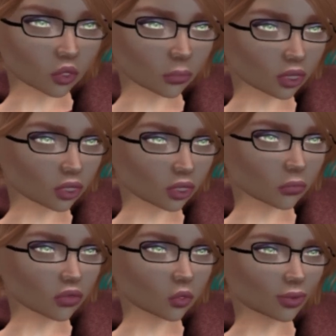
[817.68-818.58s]
At the
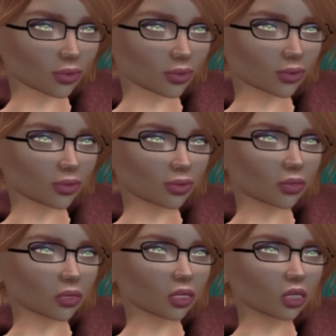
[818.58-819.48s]
base of the skull where
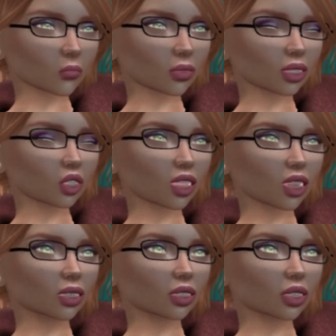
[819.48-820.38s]
the bone meets
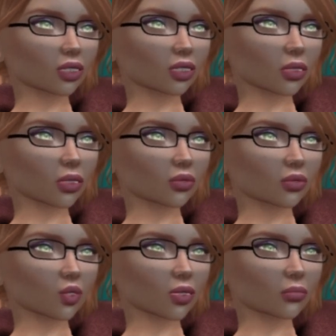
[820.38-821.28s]
the other bone,
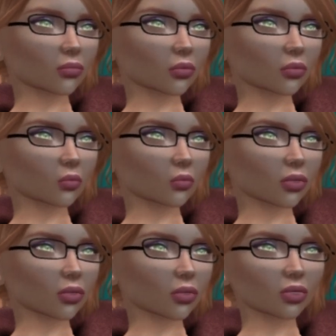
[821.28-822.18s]
there
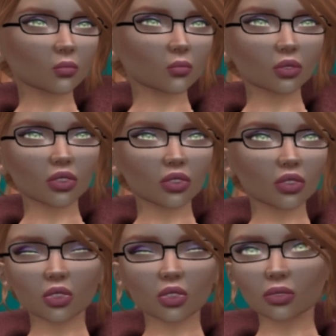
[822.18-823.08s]
is a seam
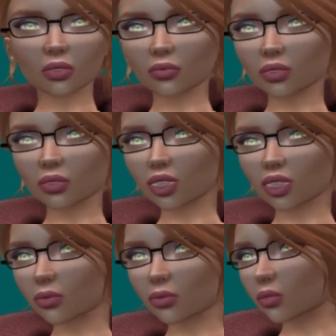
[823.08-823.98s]
right there.
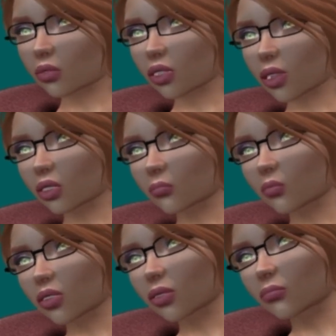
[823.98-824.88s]
Most people, it
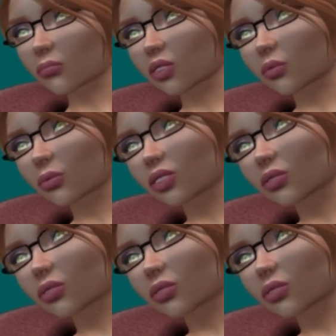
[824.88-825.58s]
closes, you're fine.